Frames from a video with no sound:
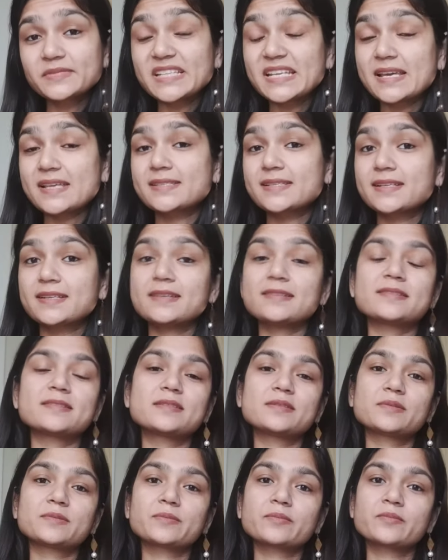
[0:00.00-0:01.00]
Yes, it
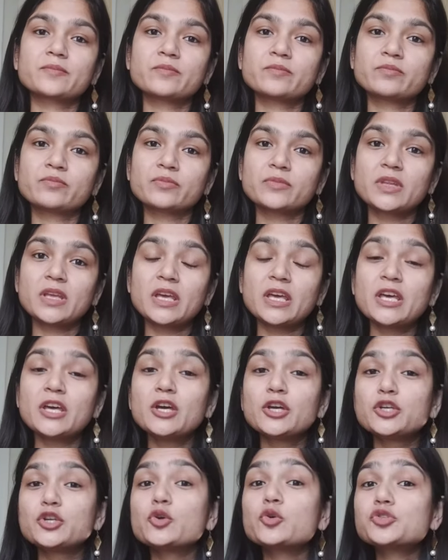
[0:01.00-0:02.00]
is.
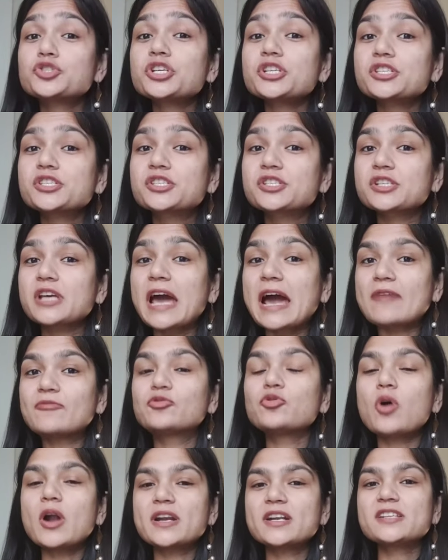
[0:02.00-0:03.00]
You just have
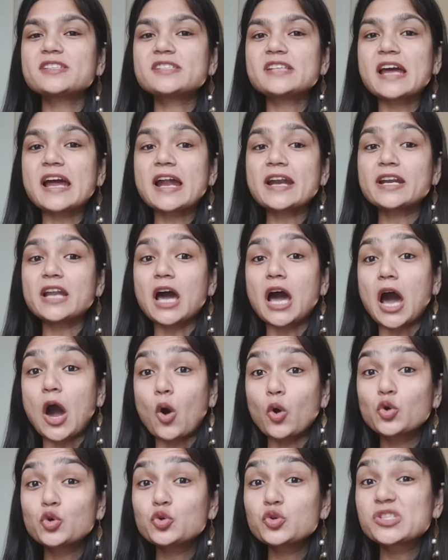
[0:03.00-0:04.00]
to understand
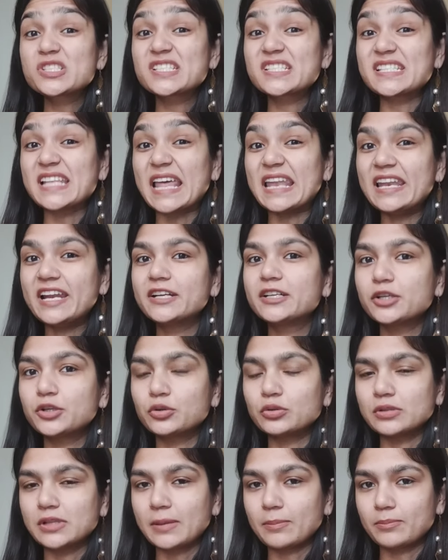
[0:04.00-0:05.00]
how to sell it
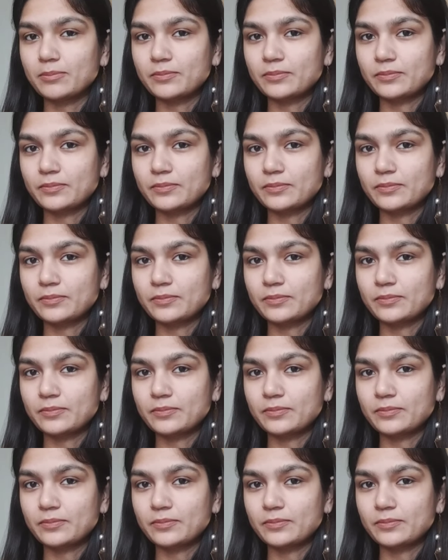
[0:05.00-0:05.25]
to them.